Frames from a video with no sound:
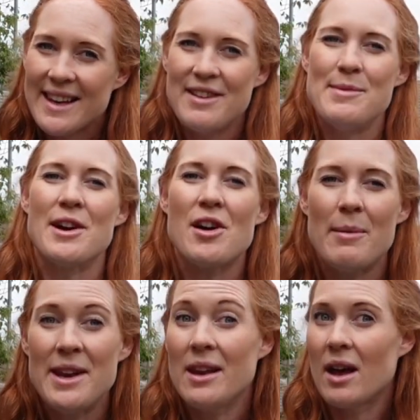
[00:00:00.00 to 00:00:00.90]
leave me a
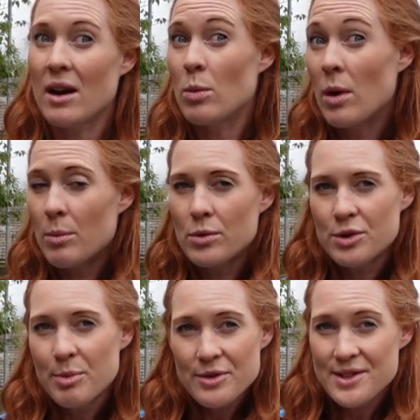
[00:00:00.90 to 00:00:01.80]
comment like what
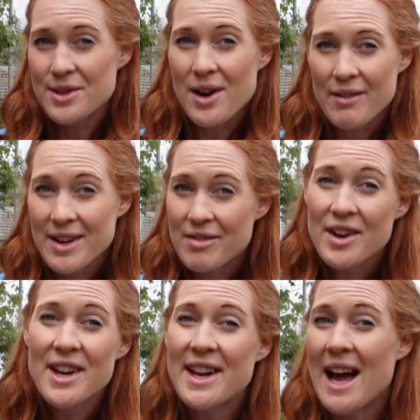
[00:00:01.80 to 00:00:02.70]
waterproofs do you currently
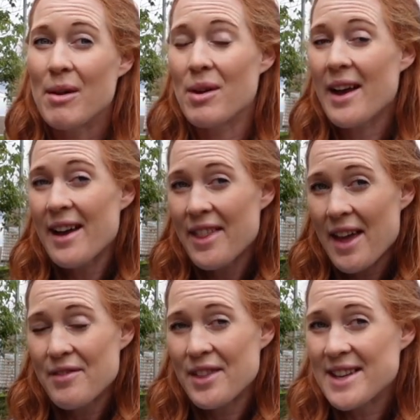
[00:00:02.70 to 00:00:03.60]
run in, how light are
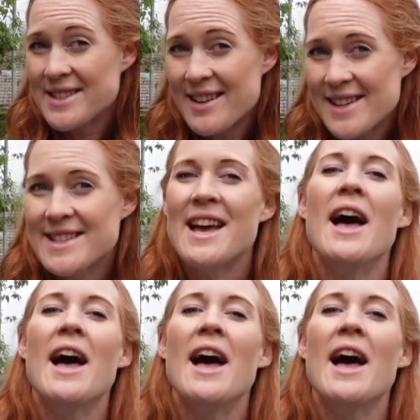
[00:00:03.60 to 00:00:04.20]
they for their size.